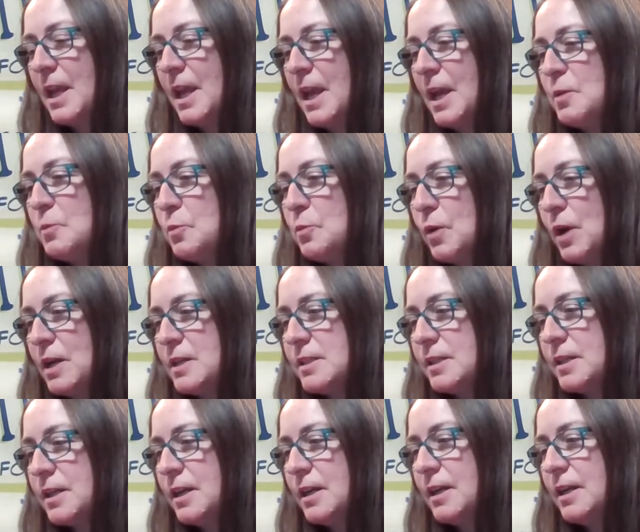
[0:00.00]
and
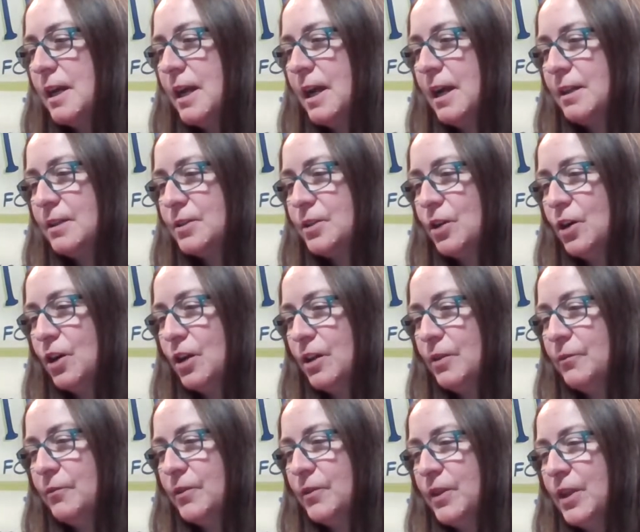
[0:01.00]
brassica
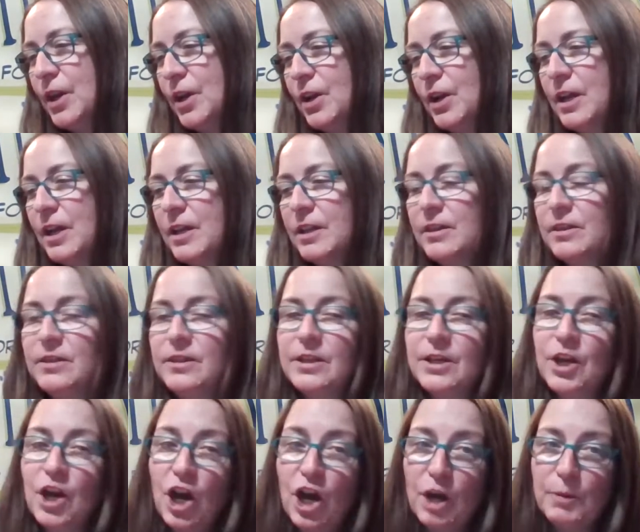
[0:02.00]
alcohol. Now, the
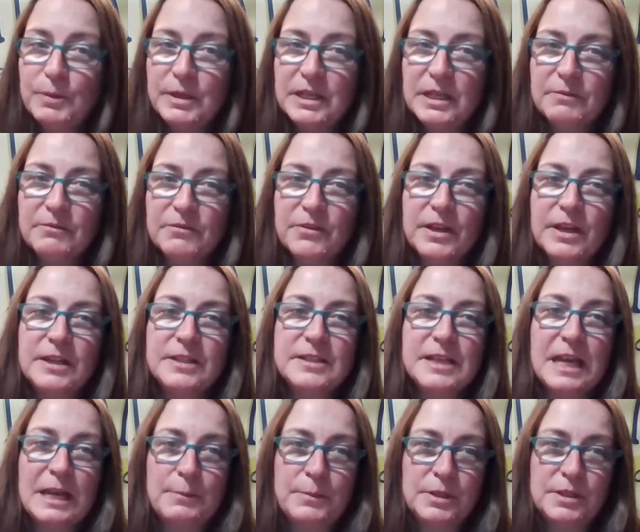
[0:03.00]
common name for that is
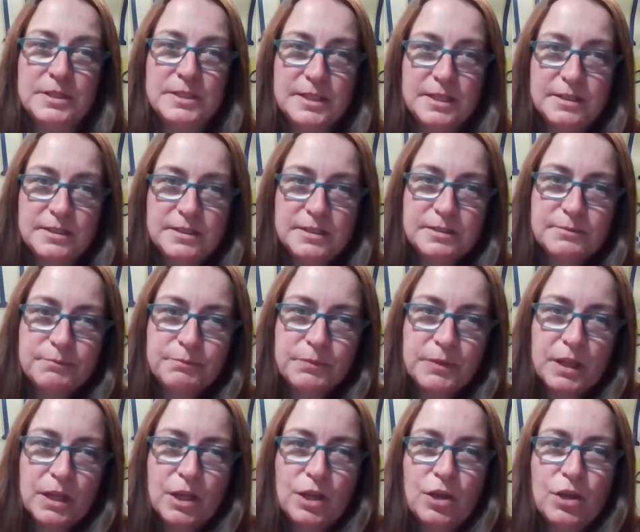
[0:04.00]
emulsense,
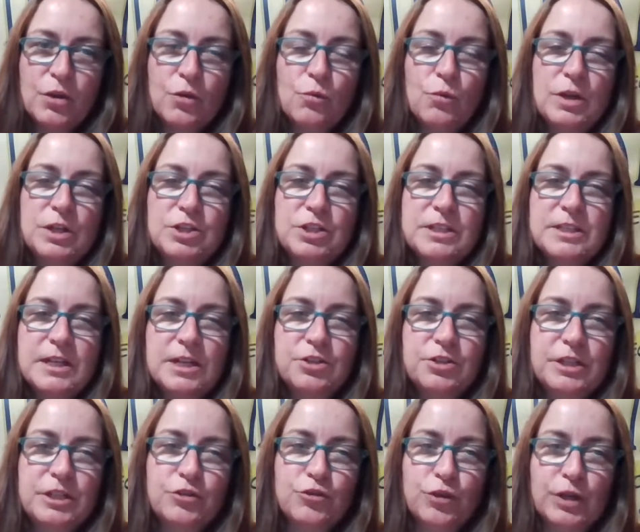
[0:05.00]
which is
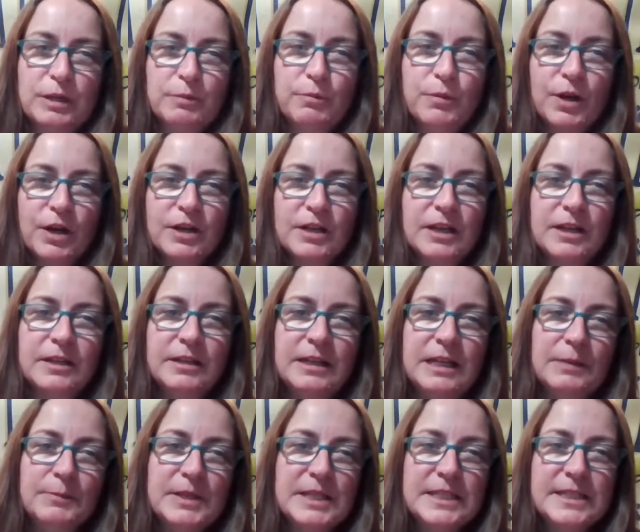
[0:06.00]
actually a trademark
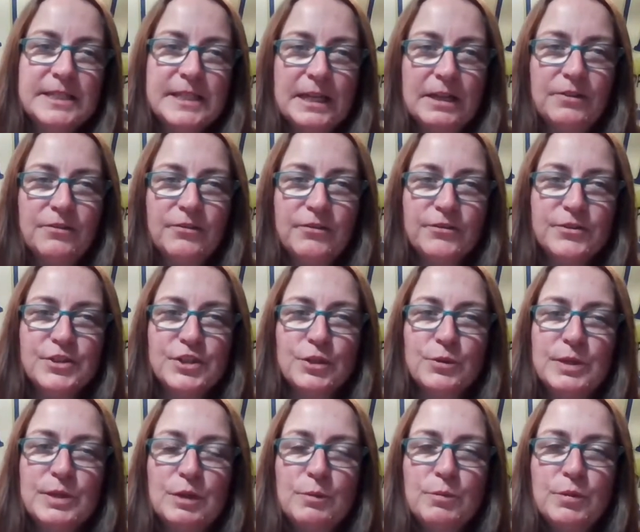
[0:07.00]
name itself. So
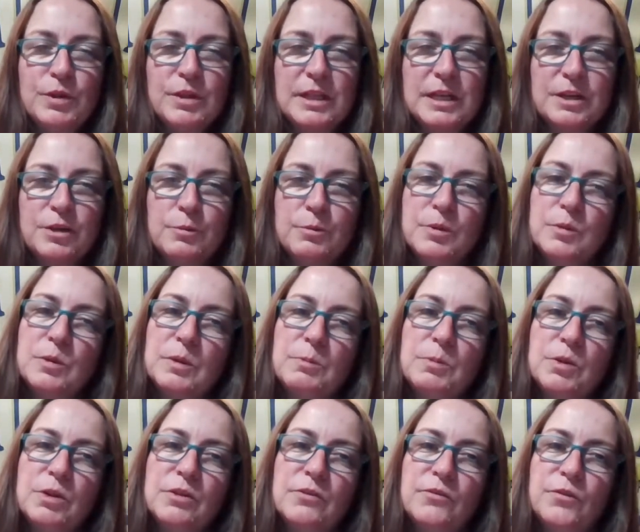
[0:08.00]
we don't put that on, but we
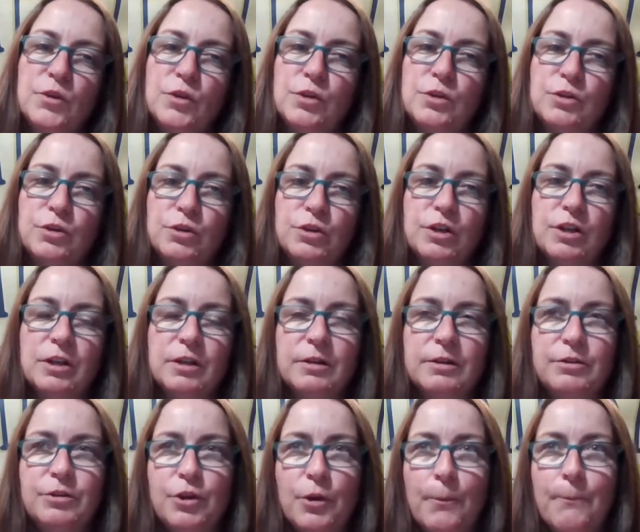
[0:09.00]
put the full
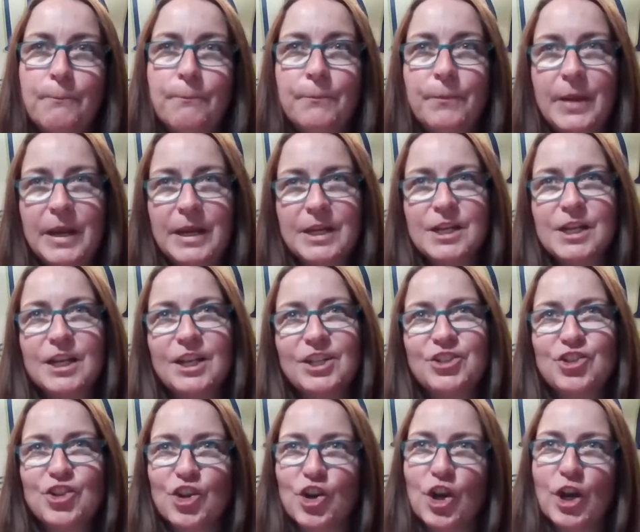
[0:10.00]

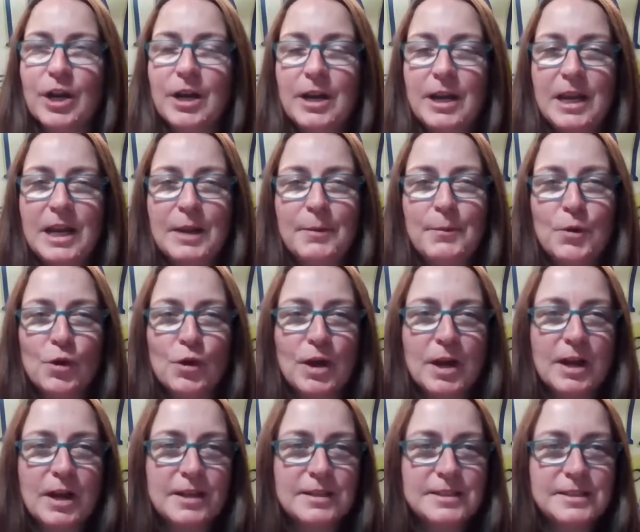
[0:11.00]
nomenclature name or
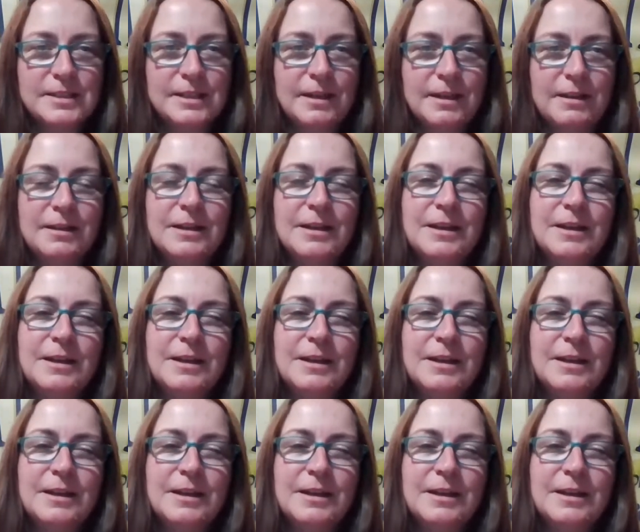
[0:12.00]
INCL